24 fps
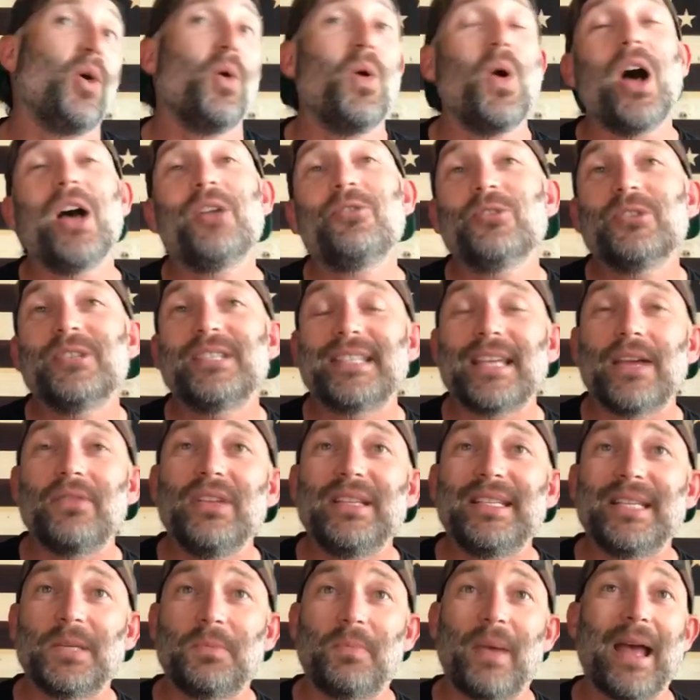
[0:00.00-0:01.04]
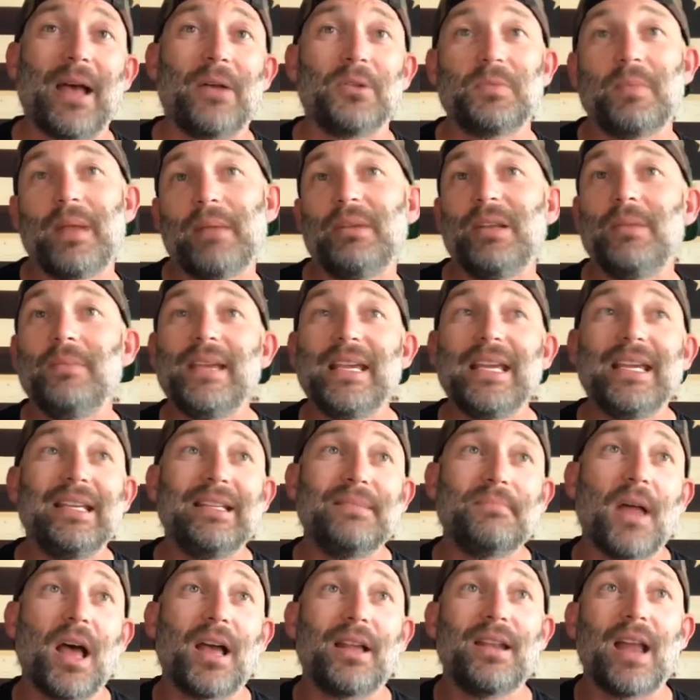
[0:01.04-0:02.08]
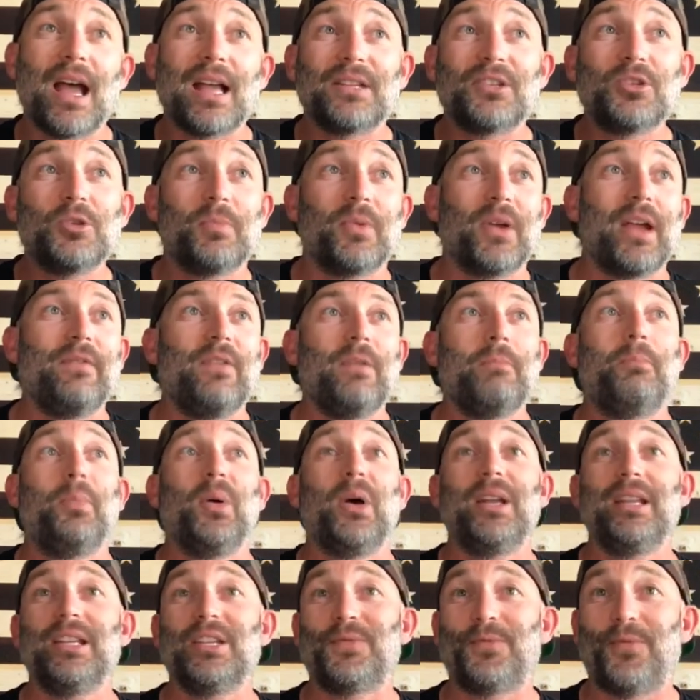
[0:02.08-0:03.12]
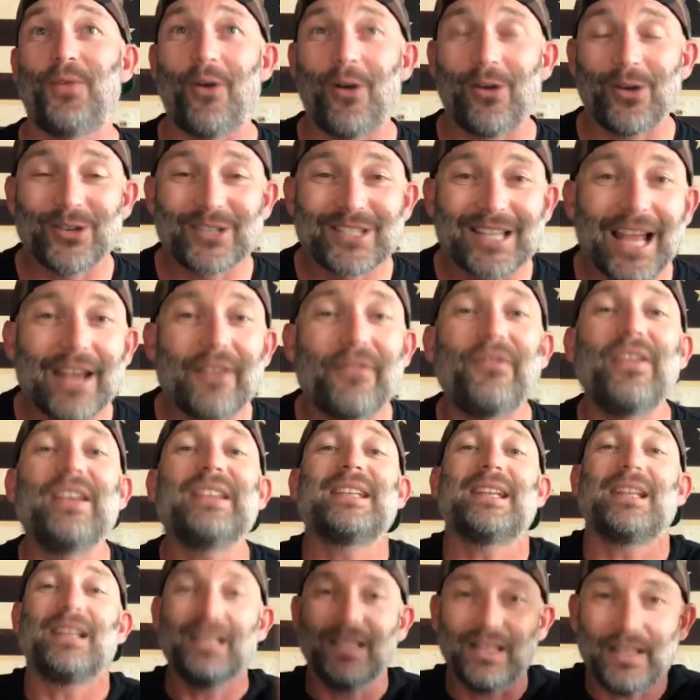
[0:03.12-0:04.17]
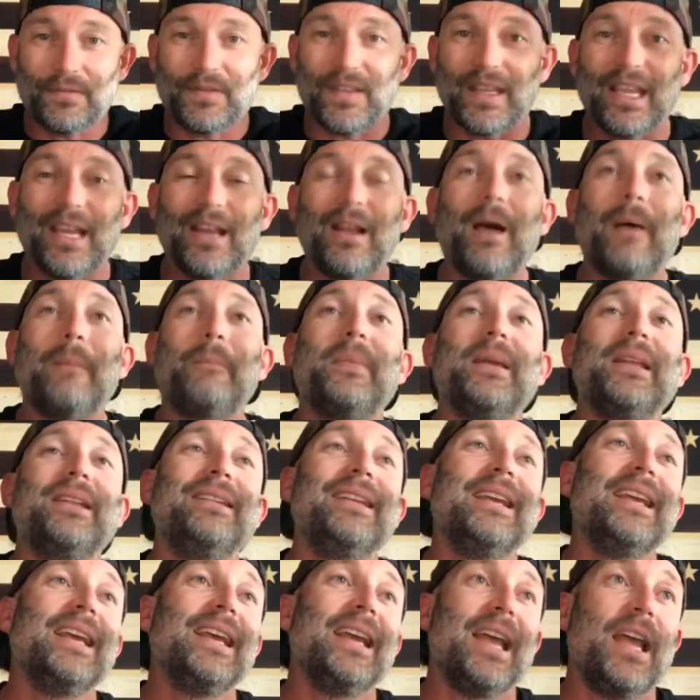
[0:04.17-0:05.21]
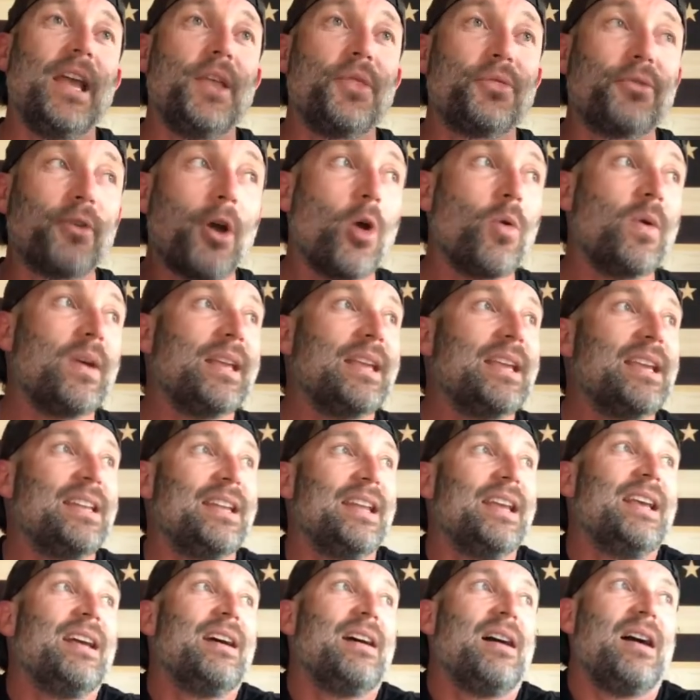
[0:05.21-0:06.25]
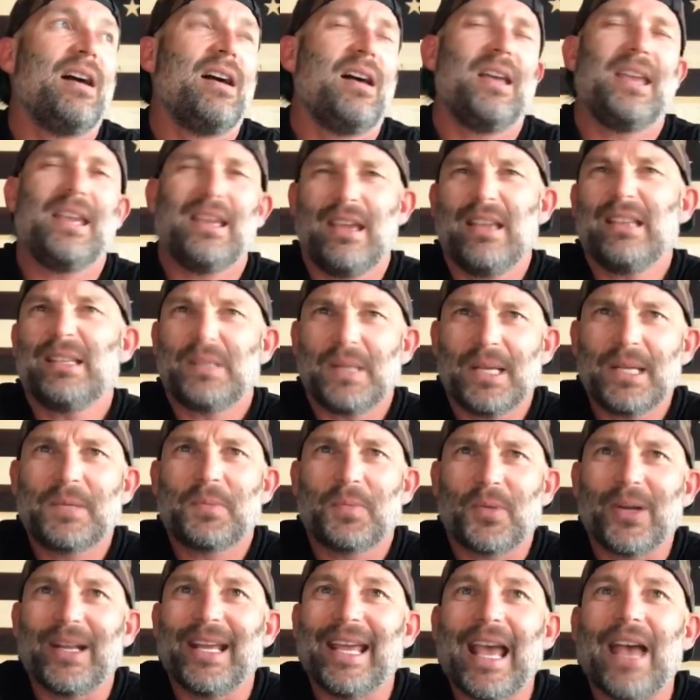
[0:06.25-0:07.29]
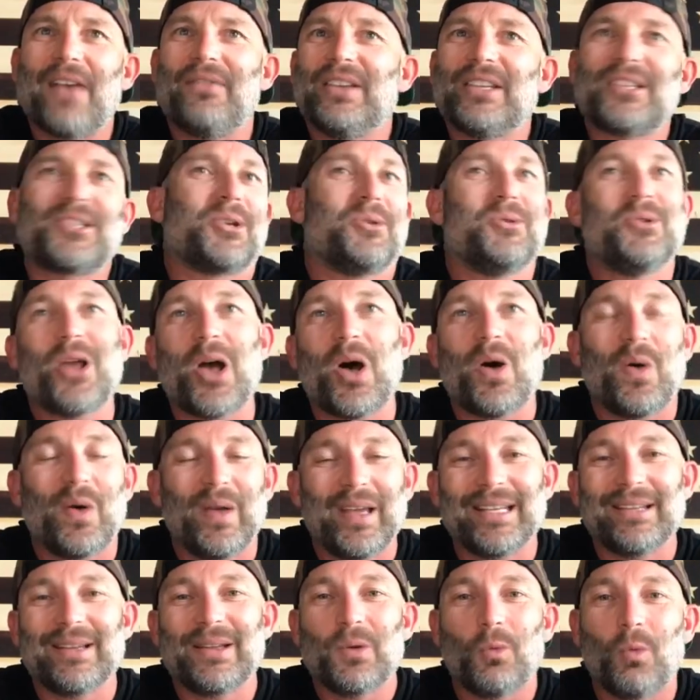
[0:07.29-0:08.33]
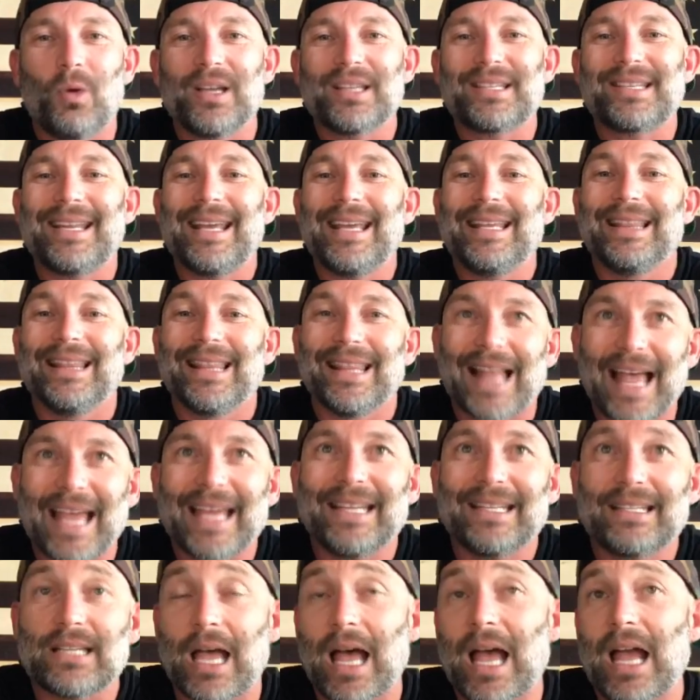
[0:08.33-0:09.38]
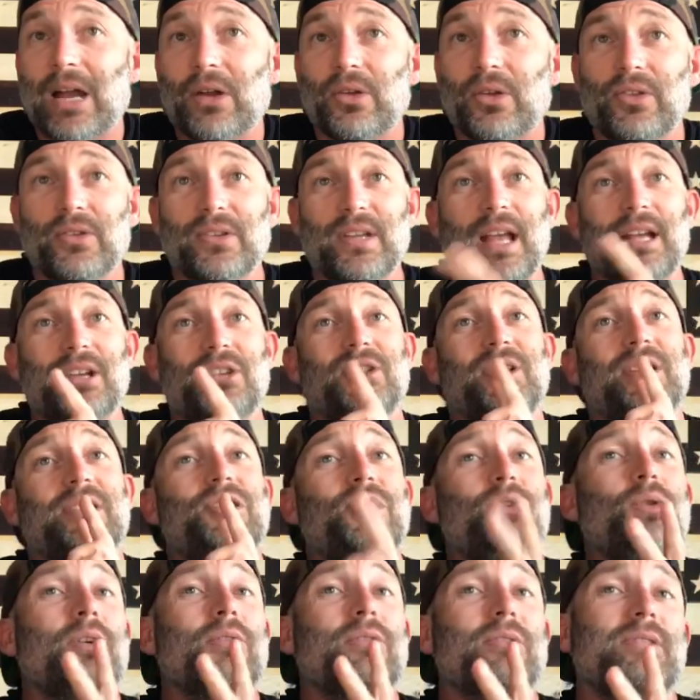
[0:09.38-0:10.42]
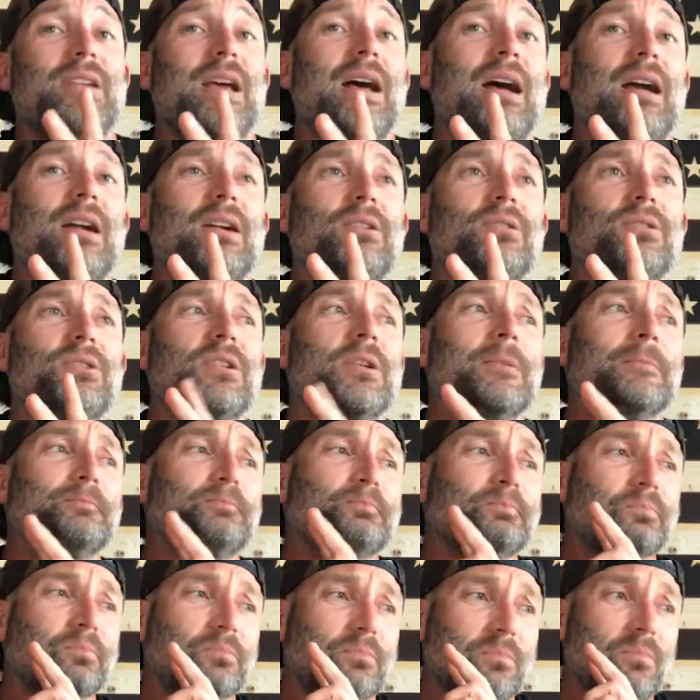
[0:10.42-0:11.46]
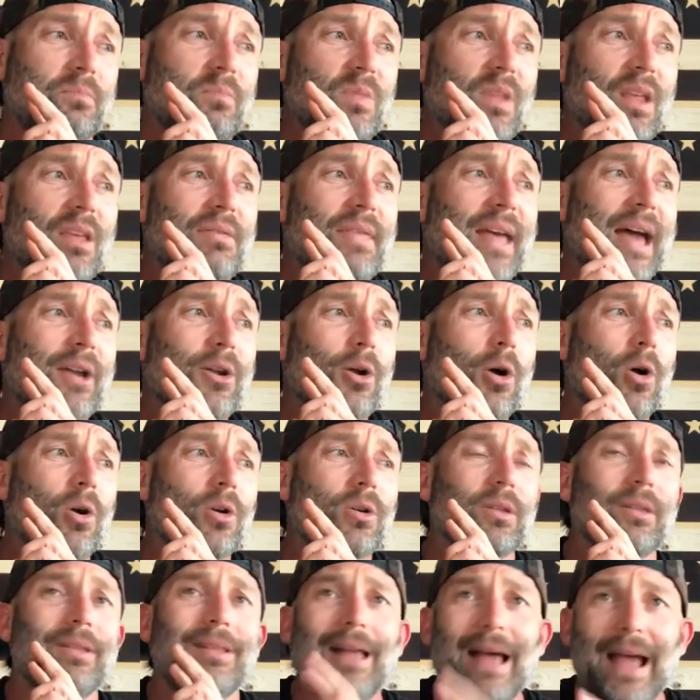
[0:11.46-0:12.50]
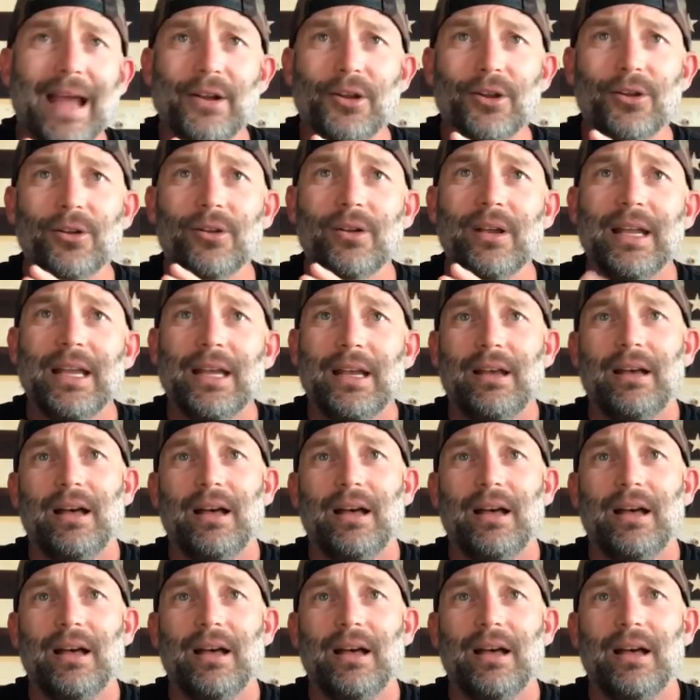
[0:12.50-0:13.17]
176 pounds, maybe to me, not super heavy. But as far as like physically lifting it up and throwing it, it's pretty heavy. So no, it wasn't a light tire. There's actually 2 other tires that are lighter.